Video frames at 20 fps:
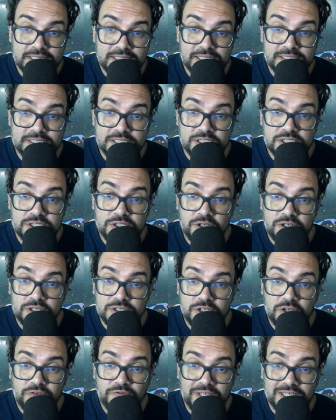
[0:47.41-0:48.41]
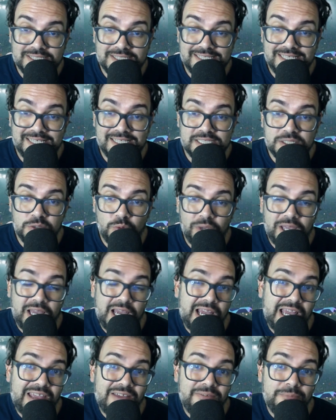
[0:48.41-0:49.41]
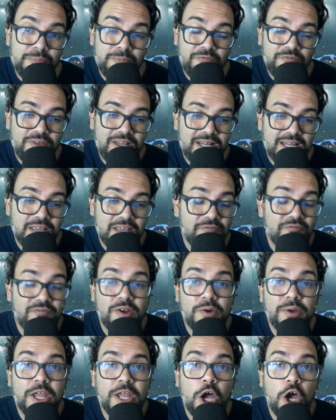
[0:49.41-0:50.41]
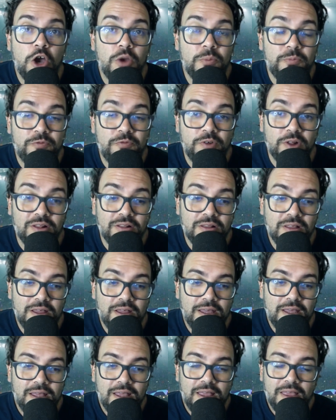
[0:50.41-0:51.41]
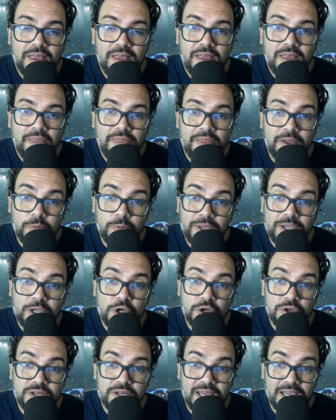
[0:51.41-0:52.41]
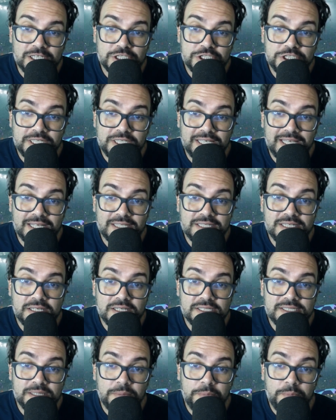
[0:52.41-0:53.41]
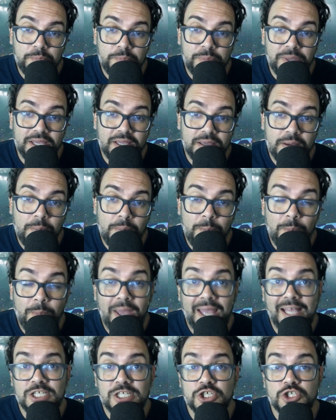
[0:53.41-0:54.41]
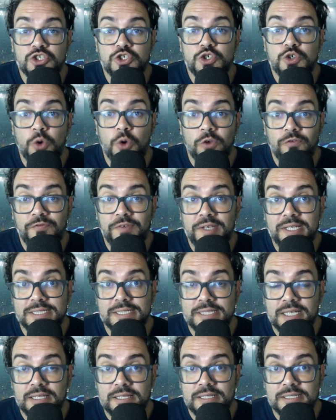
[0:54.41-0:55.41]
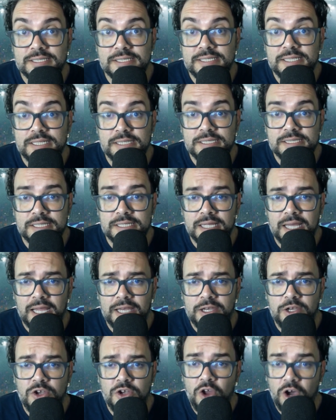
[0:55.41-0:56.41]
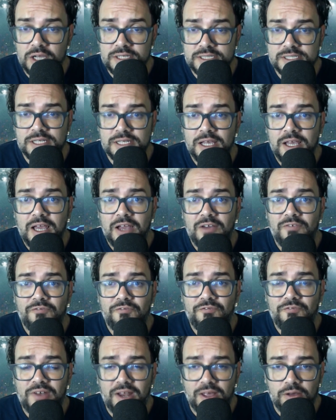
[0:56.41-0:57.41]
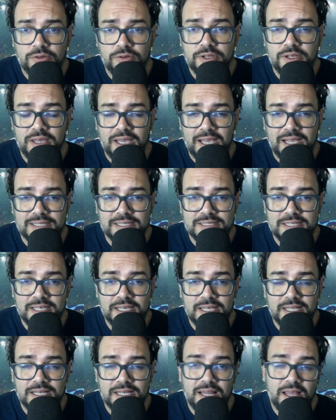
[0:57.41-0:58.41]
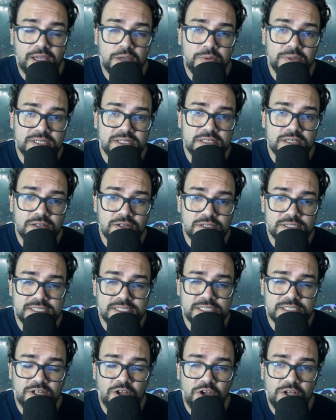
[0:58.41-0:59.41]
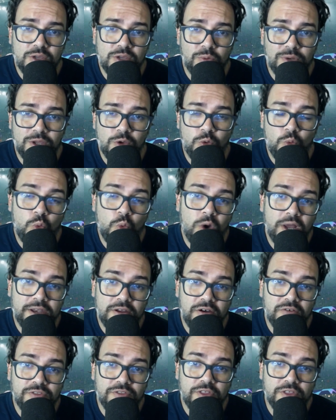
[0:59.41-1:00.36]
It's the start of a season where I'm feeling very hopeful that we could actually get some big major trophies this season and not flounder at the end like we did last season, only winning one of the